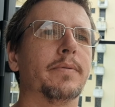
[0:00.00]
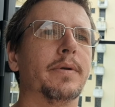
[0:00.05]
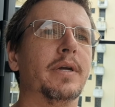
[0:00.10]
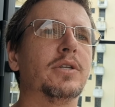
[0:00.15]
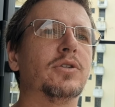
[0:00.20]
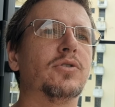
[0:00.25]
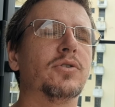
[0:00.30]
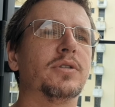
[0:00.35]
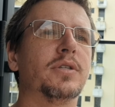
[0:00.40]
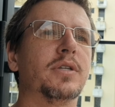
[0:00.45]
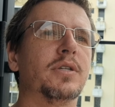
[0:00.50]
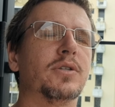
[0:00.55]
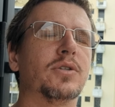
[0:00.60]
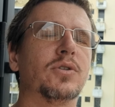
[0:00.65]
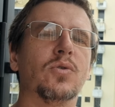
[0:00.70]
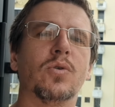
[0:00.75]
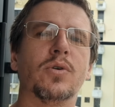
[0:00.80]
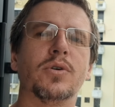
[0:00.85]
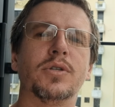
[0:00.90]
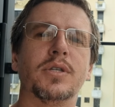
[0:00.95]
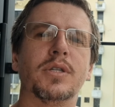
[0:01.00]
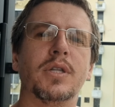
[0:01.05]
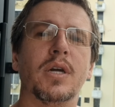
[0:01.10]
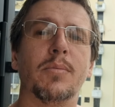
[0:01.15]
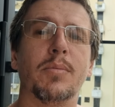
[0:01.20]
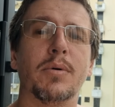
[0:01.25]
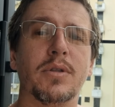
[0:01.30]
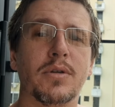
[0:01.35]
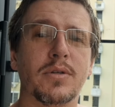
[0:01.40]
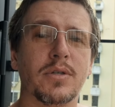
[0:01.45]
interesting stores in there,
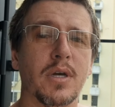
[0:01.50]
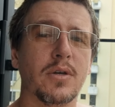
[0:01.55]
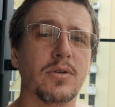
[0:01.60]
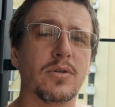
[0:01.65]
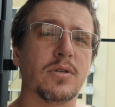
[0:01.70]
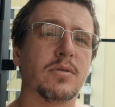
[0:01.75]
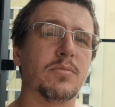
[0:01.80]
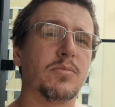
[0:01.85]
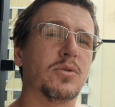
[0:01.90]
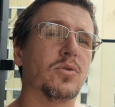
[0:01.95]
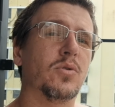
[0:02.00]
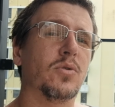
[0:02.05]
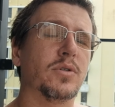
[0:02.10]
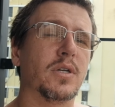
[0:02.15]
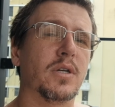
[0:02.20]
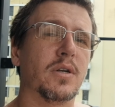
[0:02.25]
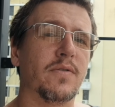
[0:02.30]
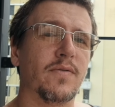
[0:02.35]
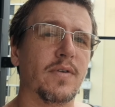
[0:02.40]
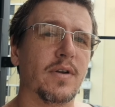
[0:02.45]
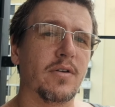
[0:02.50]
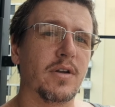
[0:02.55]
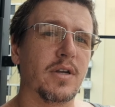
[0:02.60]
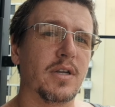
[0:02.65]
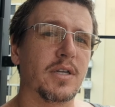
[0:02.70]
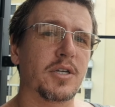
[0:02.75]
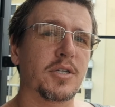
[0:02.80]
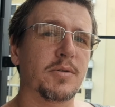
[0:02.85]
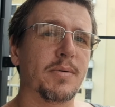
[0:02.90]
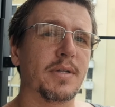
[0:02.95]
but there's also some stores that are very
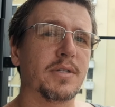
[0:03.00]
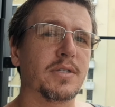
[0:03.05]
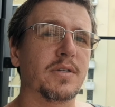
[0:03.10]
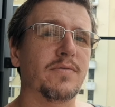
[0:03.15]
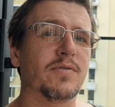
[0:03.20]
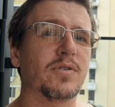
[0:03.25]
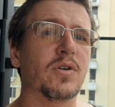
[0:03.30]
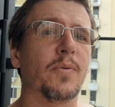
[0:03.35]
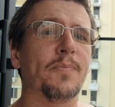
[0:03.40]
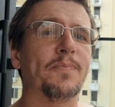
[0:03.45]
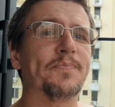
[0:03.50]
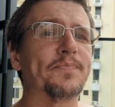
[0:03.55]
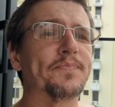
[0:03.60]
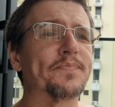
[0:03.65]
inexpensive. So